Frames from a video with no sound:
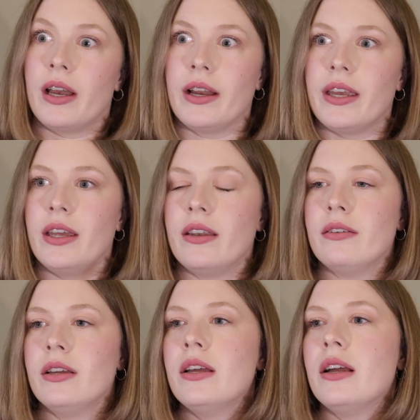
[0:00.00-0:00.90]

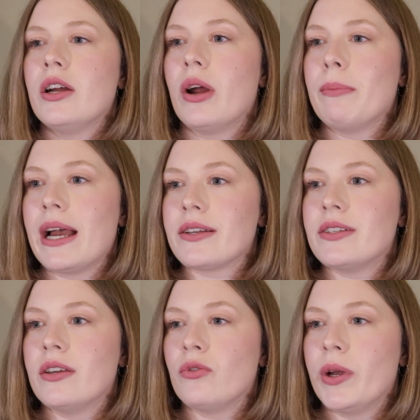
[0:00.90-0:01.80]
again, going back
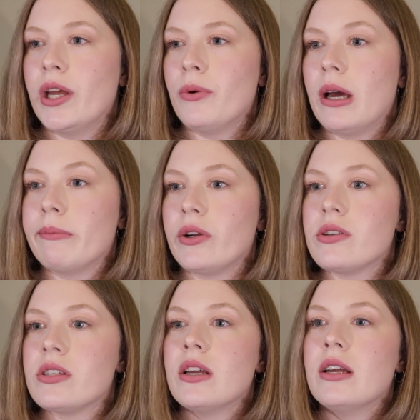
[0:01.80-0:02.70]
to Rio
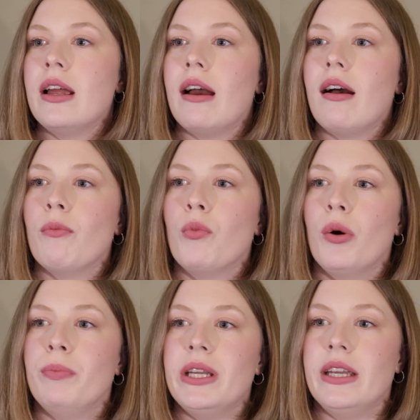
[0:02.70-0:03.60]
numbers,
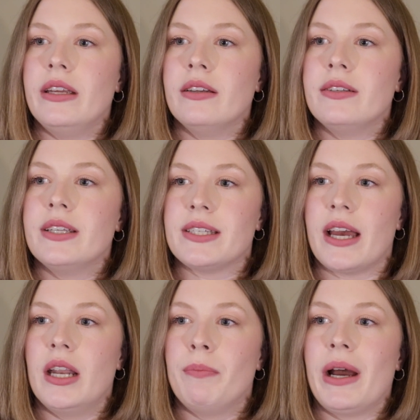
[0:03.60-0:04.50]
will be
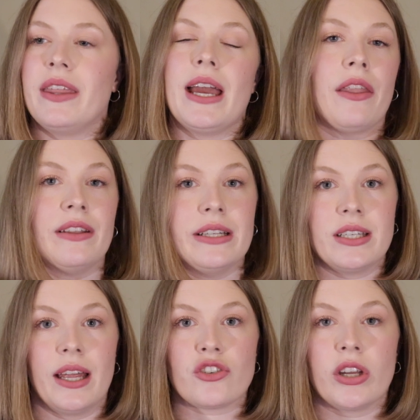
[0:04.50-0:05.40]
decided by the athlete
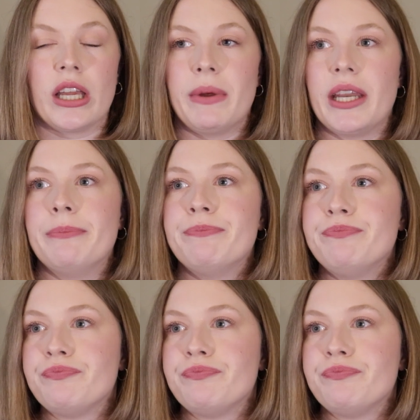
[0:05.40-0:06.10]
selection committee.